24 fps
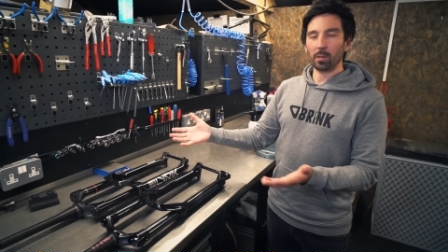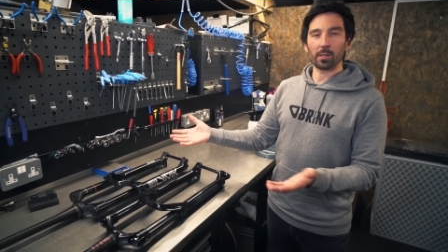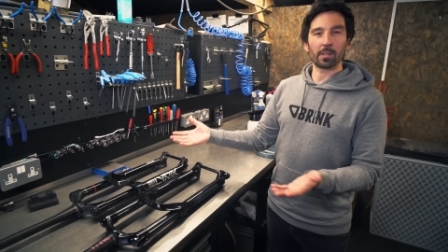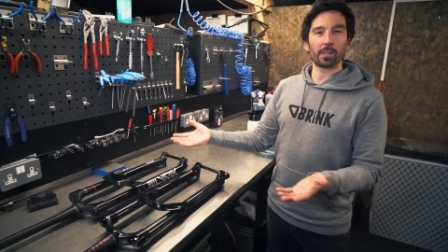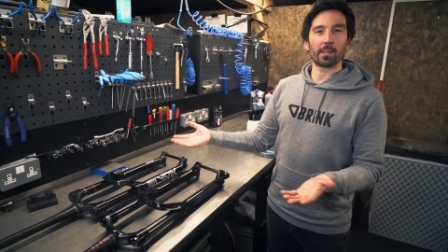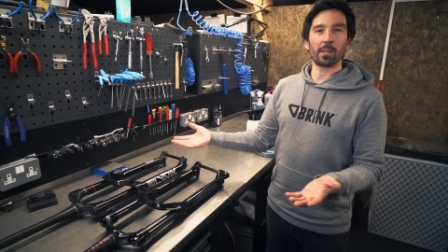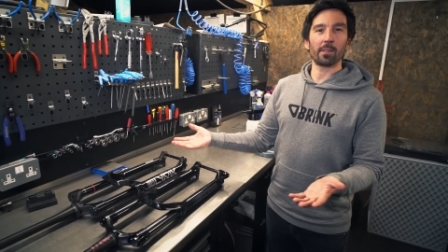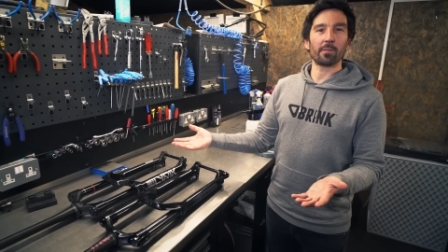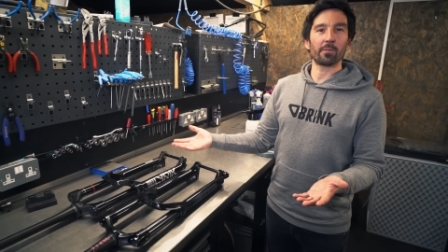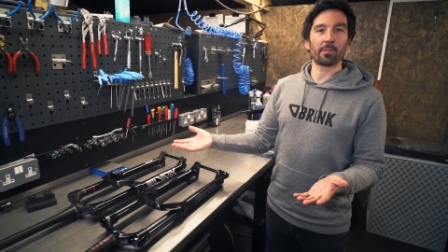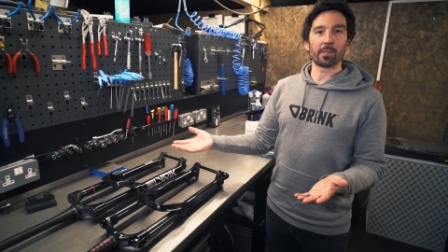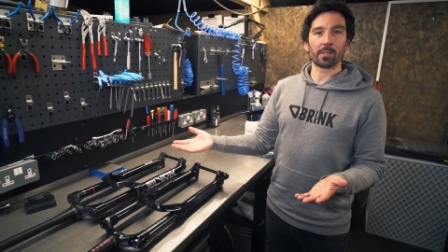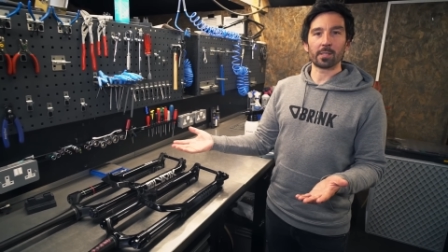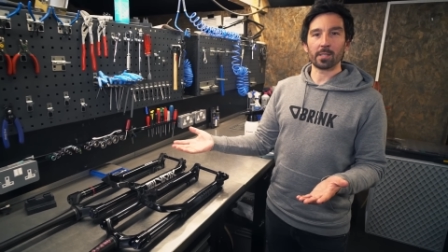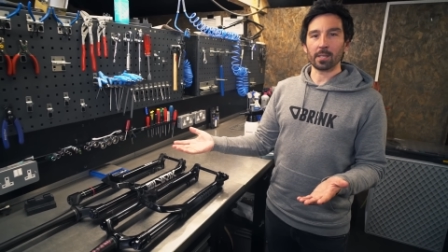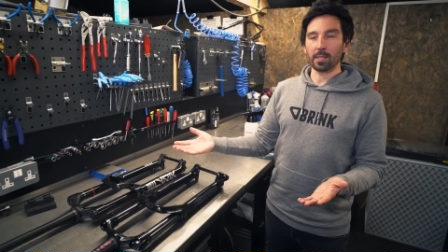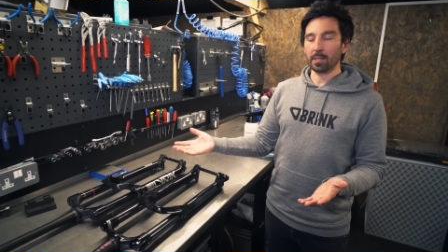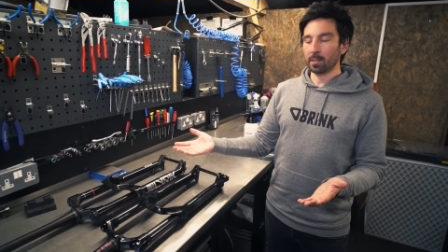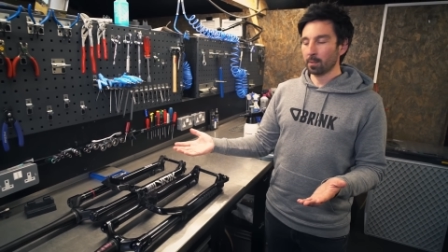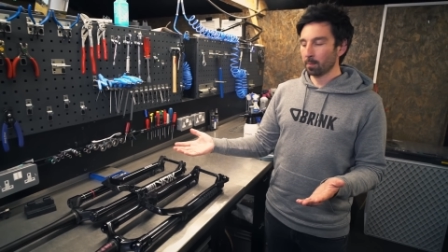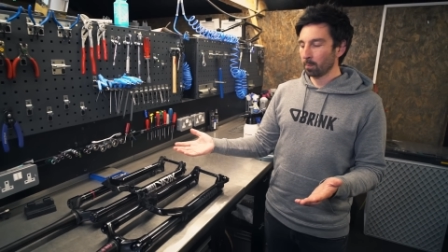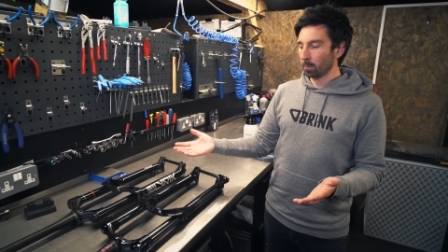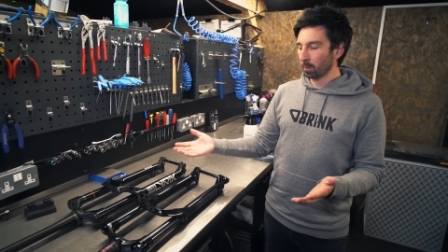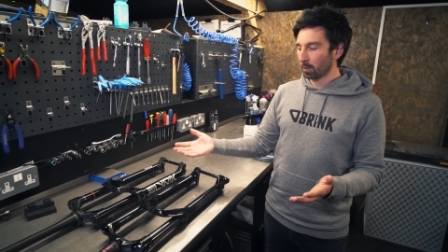the difference
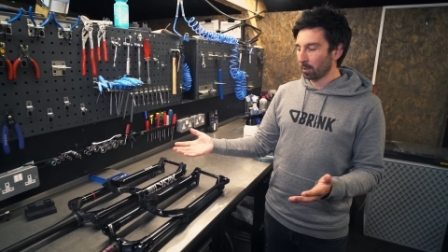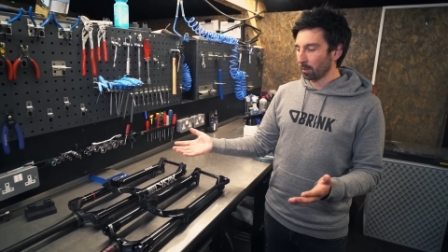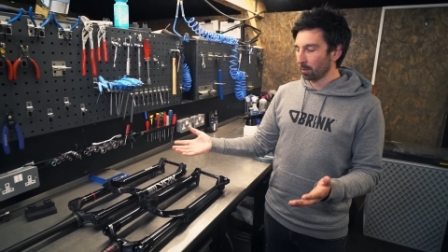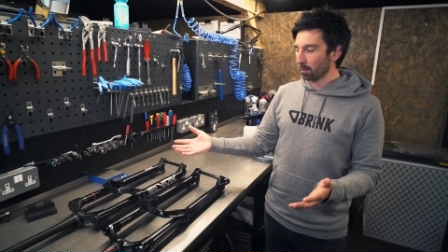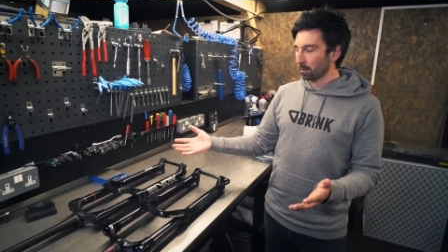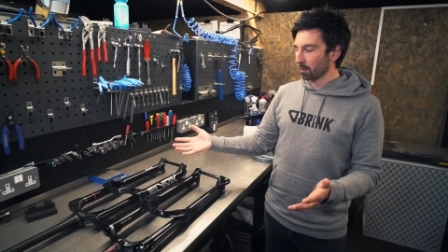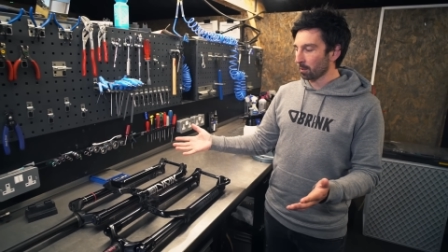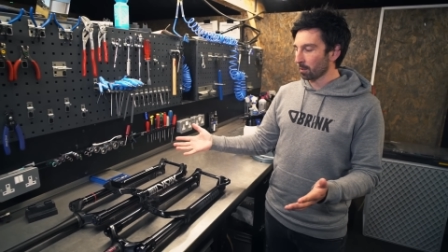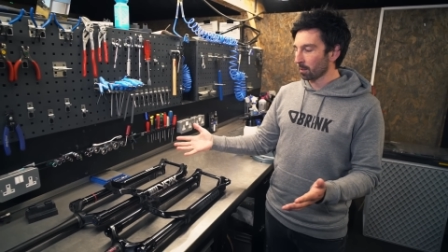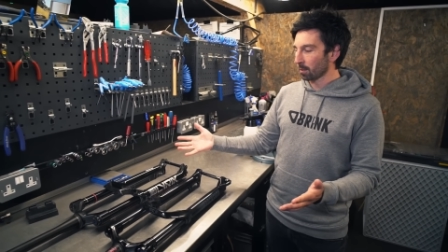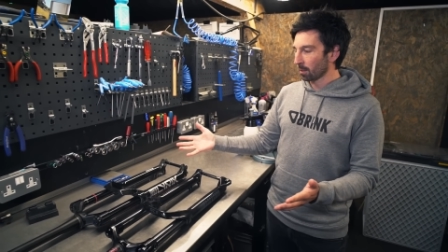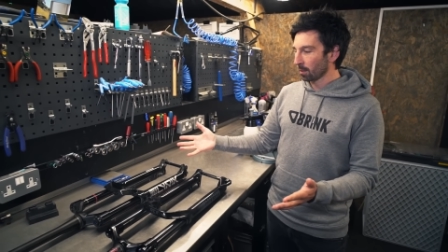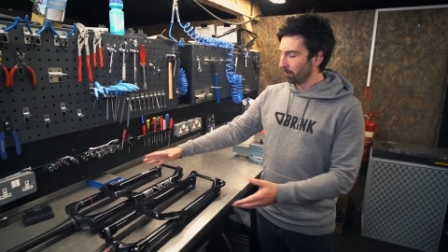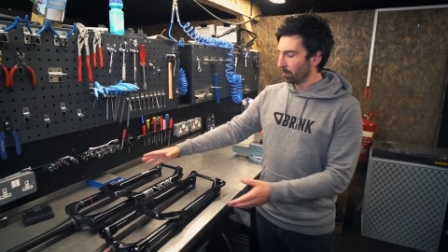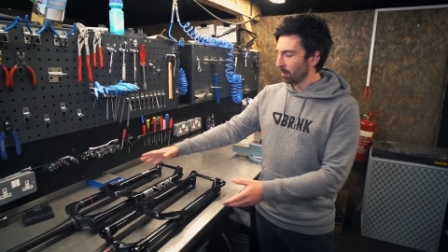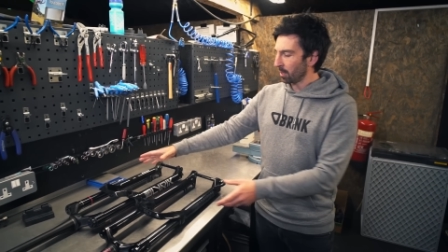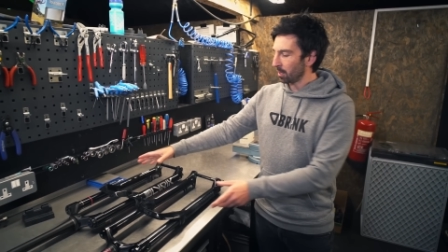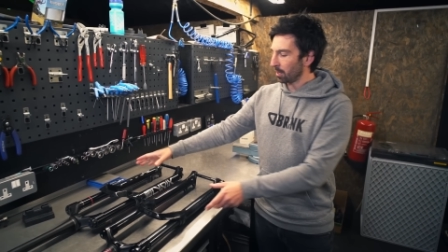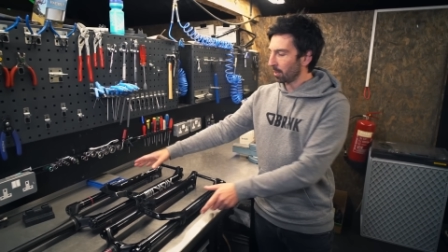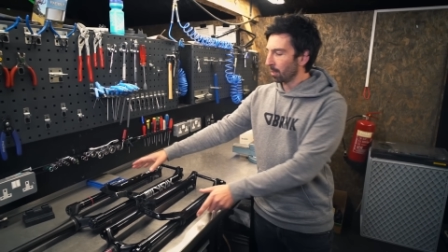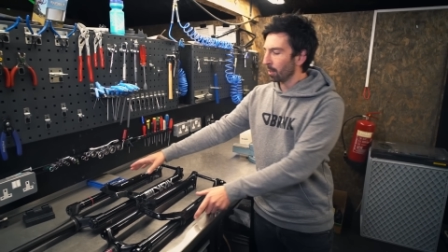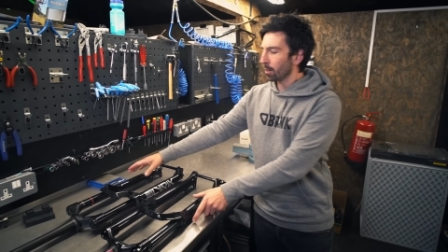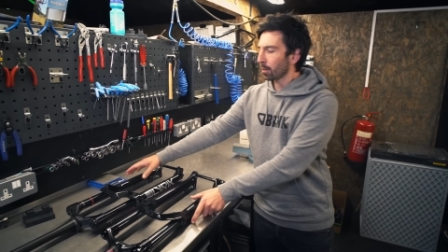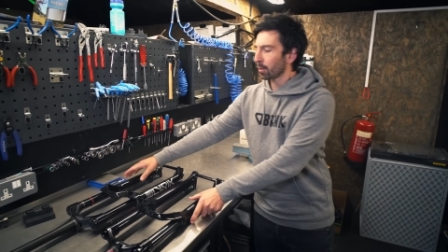is. Because, and
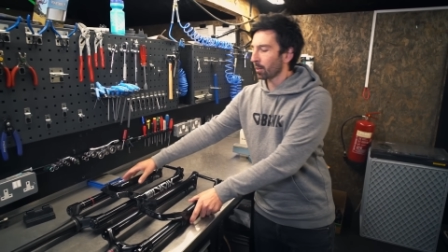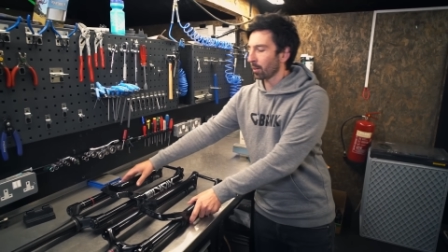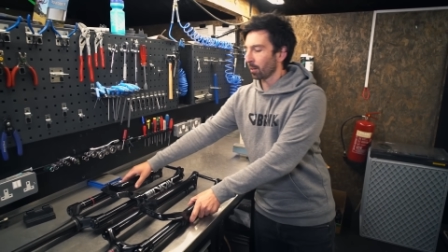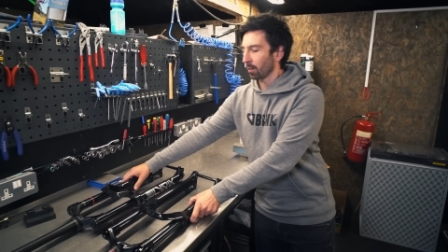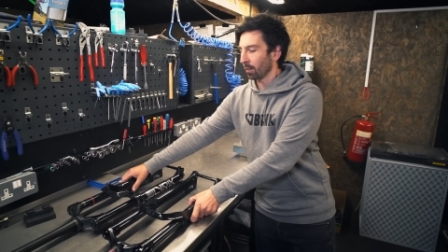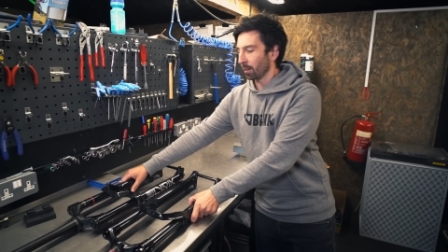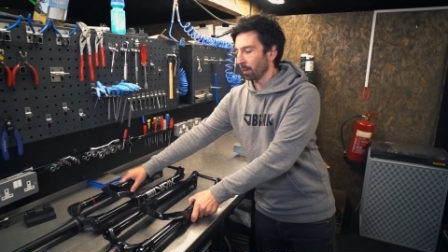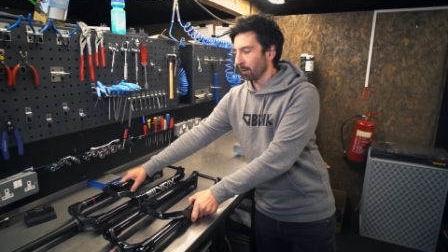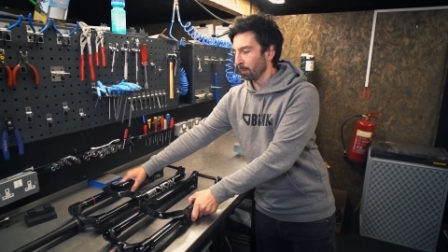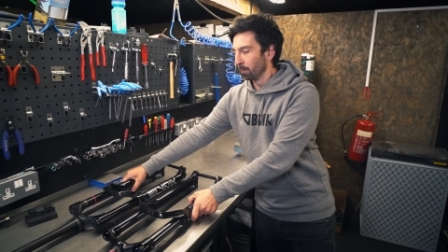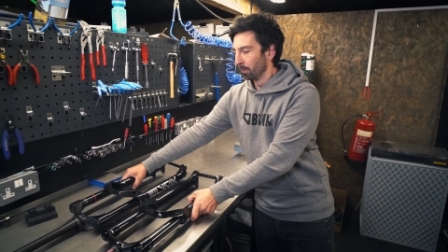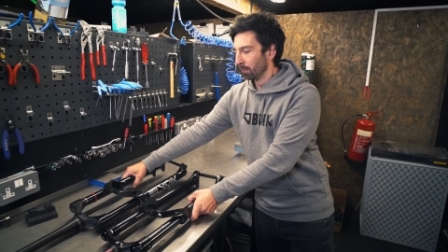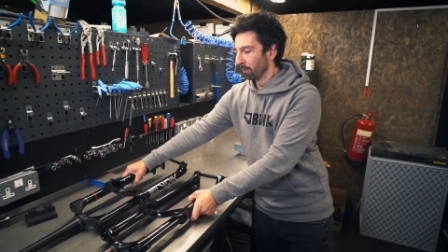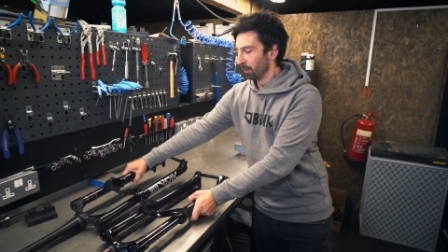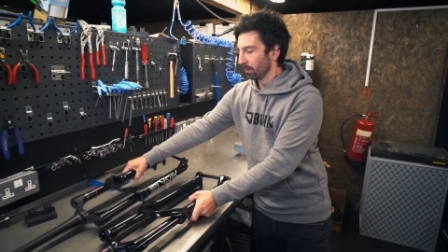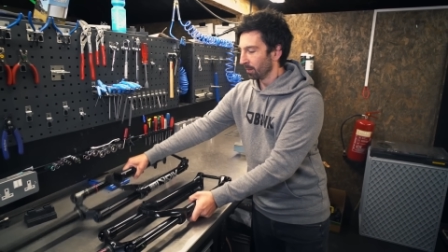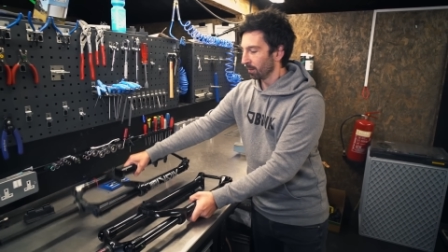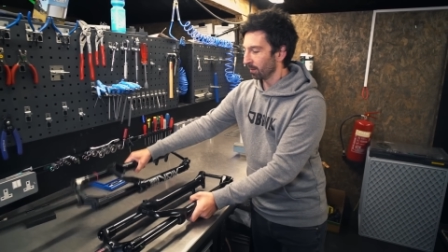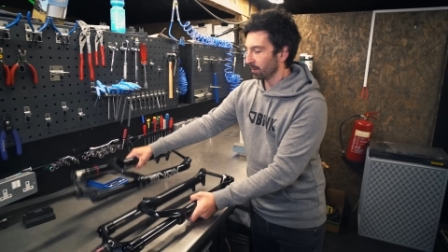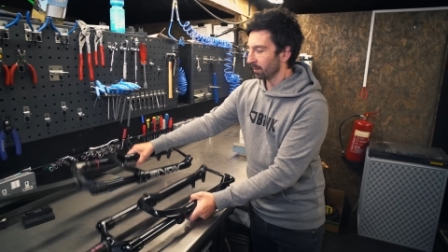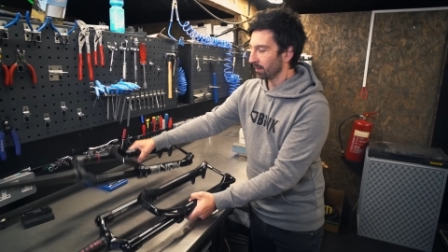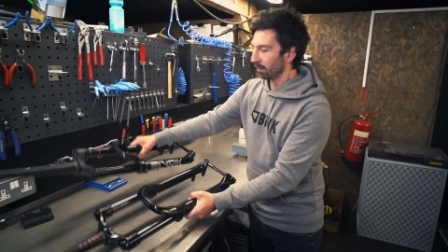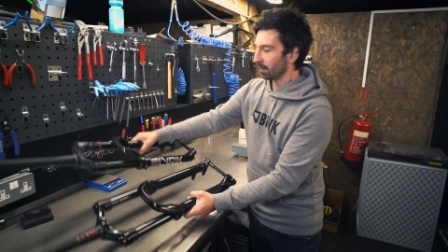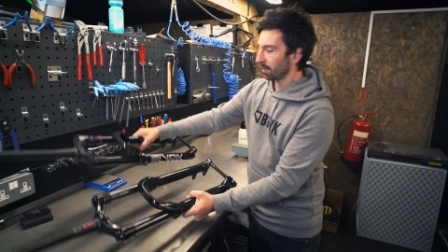when you look at them,
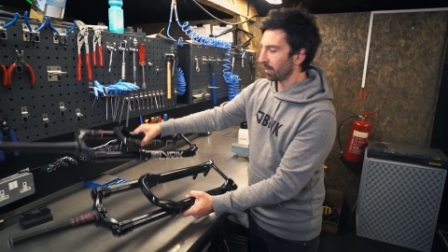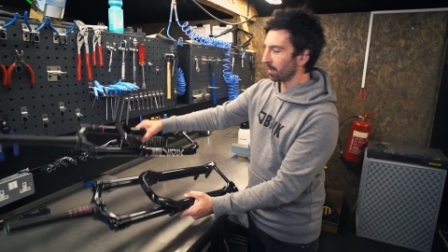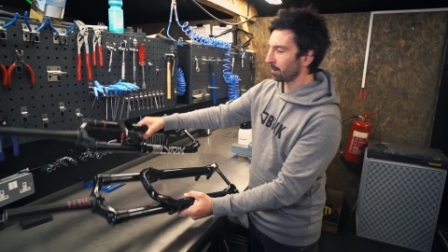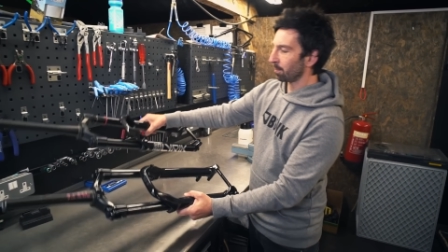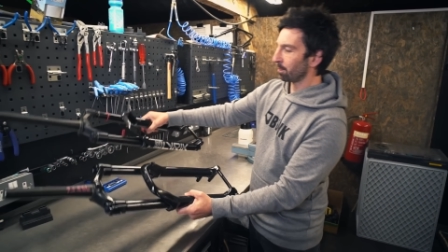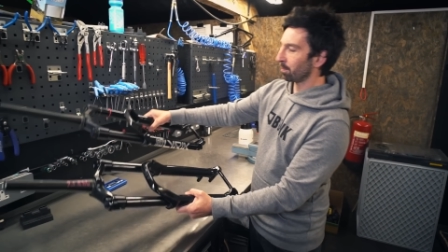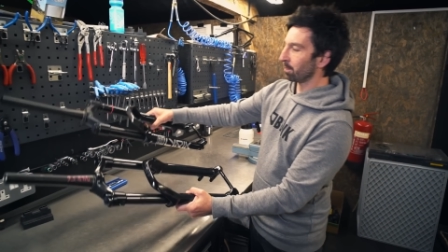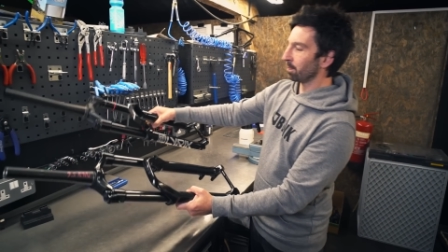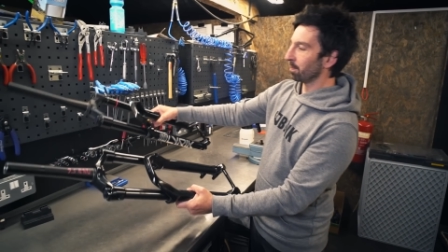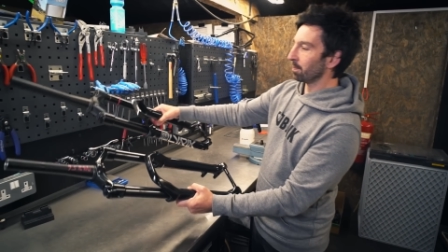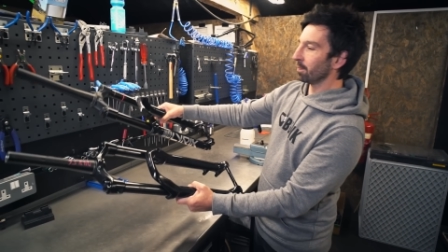they